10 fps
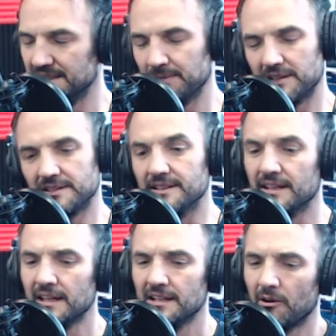As he's mentioned it.
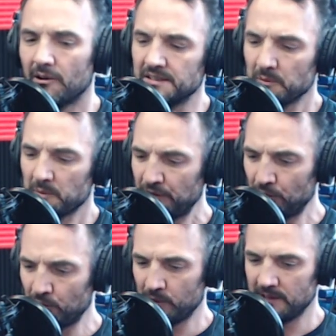All right, so
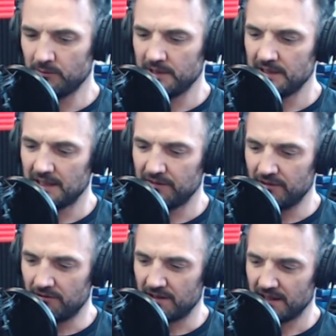before we give
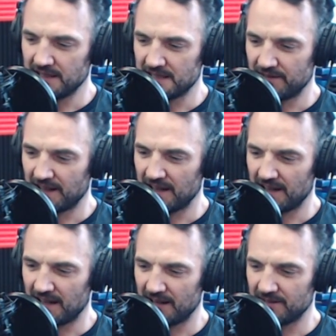you the native
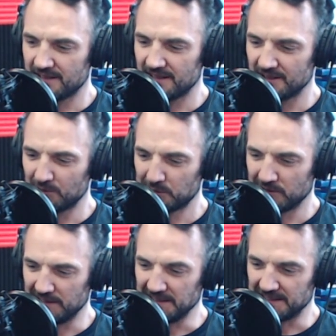advertising
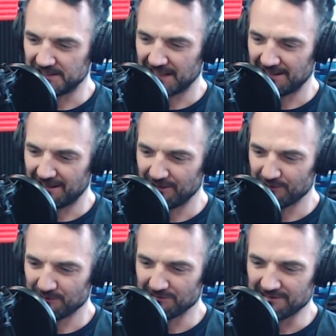opportunity to shout out your
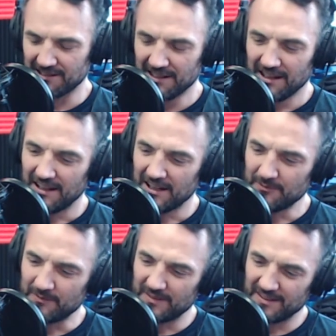report,
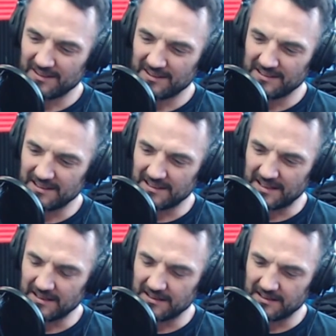
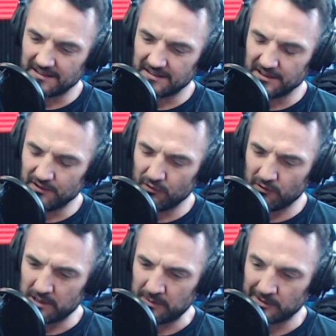And you've
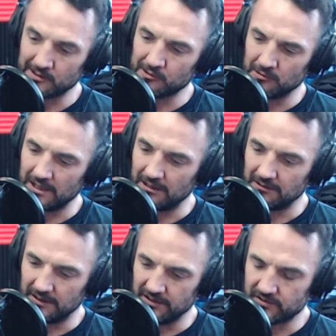already put the call out,
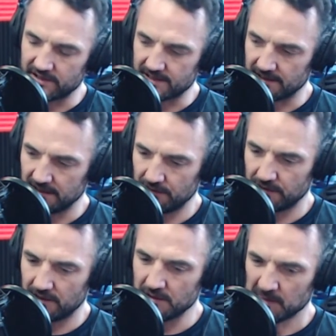interestingly, for
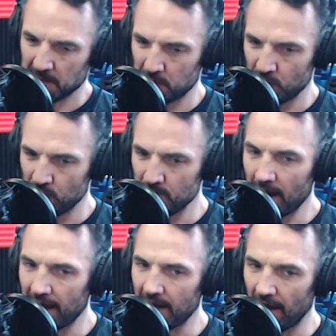those people who
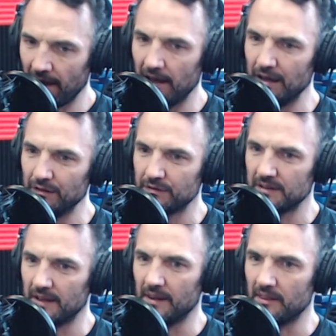may have
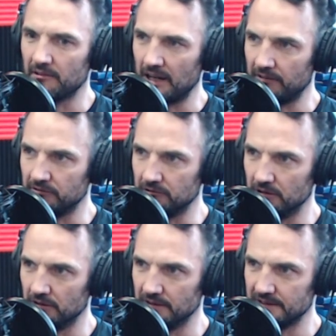another level